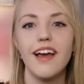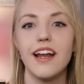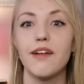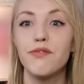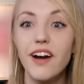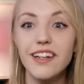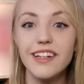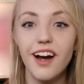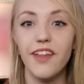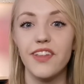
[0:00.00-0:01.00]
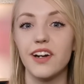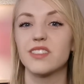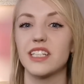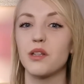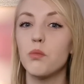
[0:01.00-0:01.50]
And I finally got there. And it
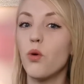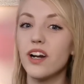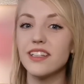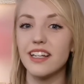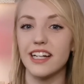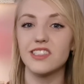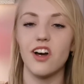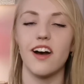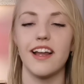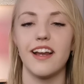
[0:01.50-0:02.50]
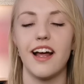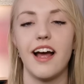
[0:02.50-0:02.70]
was like the morning that I saw it,